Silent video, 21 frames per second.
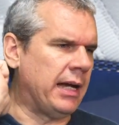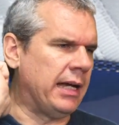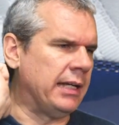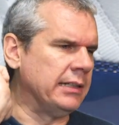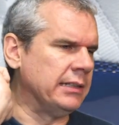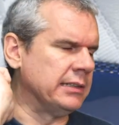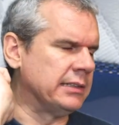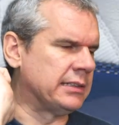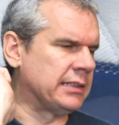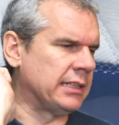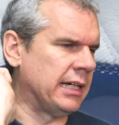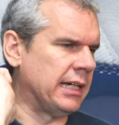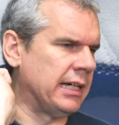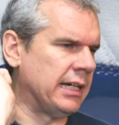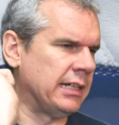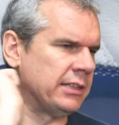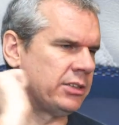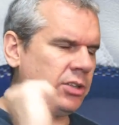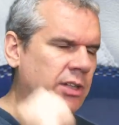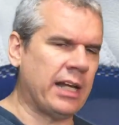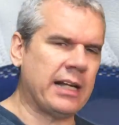and
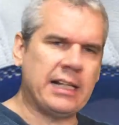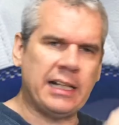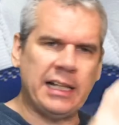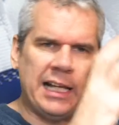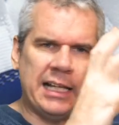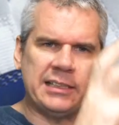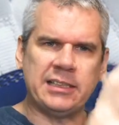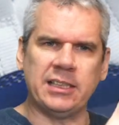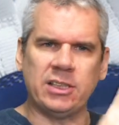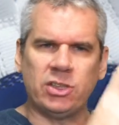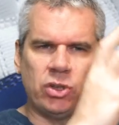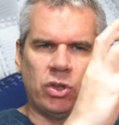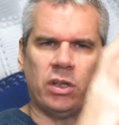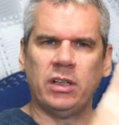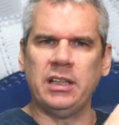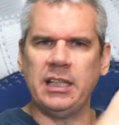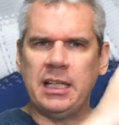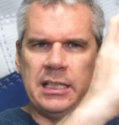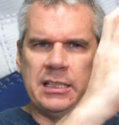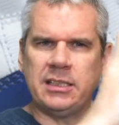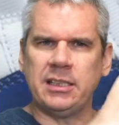uh, so that classic sort
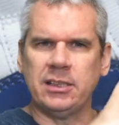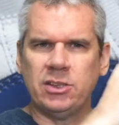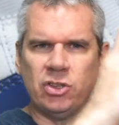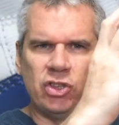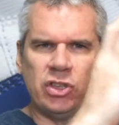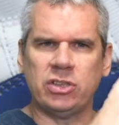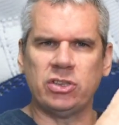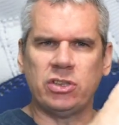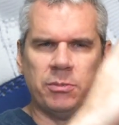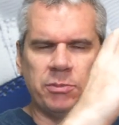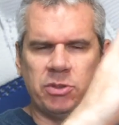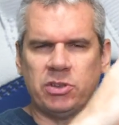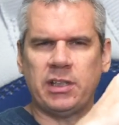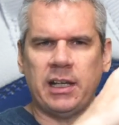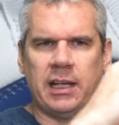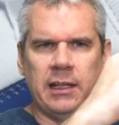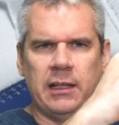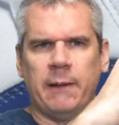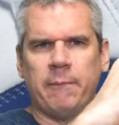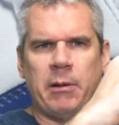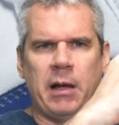of lacing system
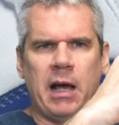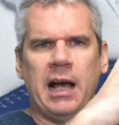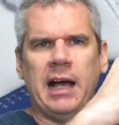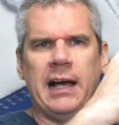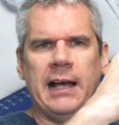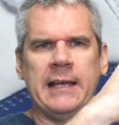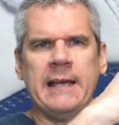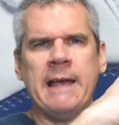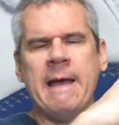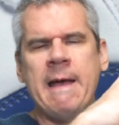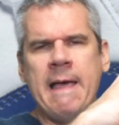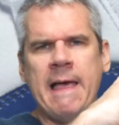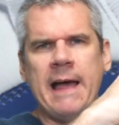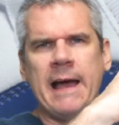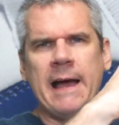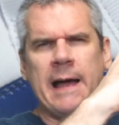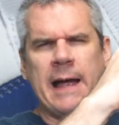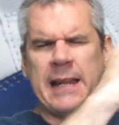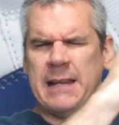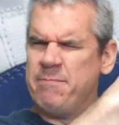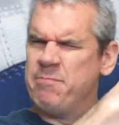style up high
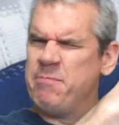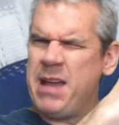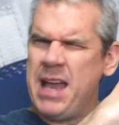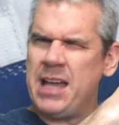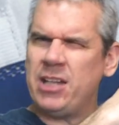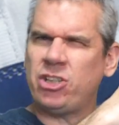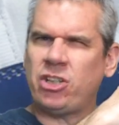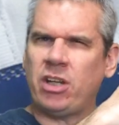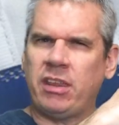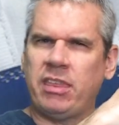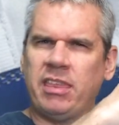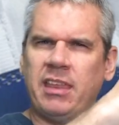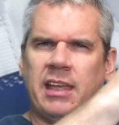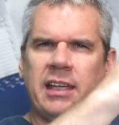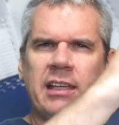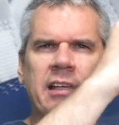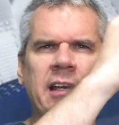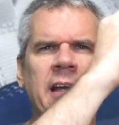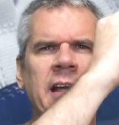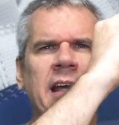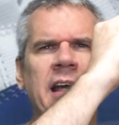uh, in mesh i
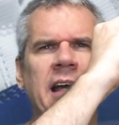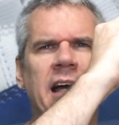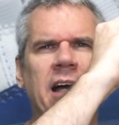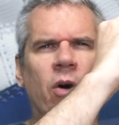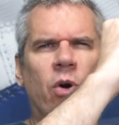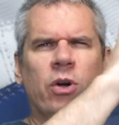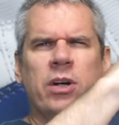think uh,